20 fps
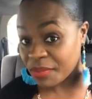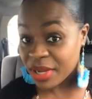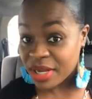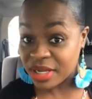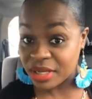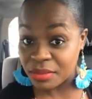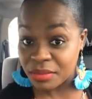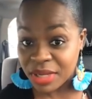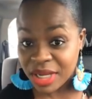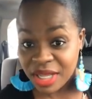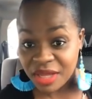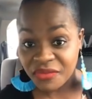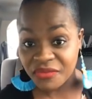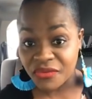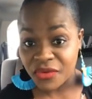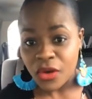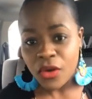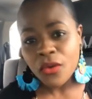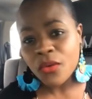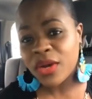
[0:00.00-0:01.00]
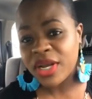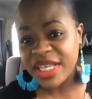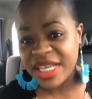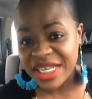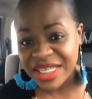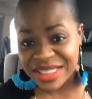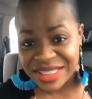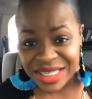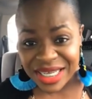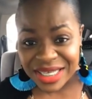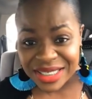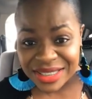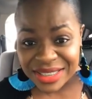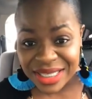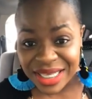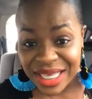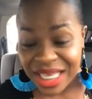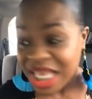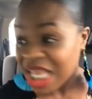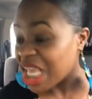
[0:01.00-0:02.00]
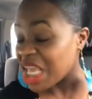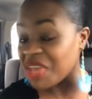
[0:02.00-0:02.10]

and him left, well, ladies say,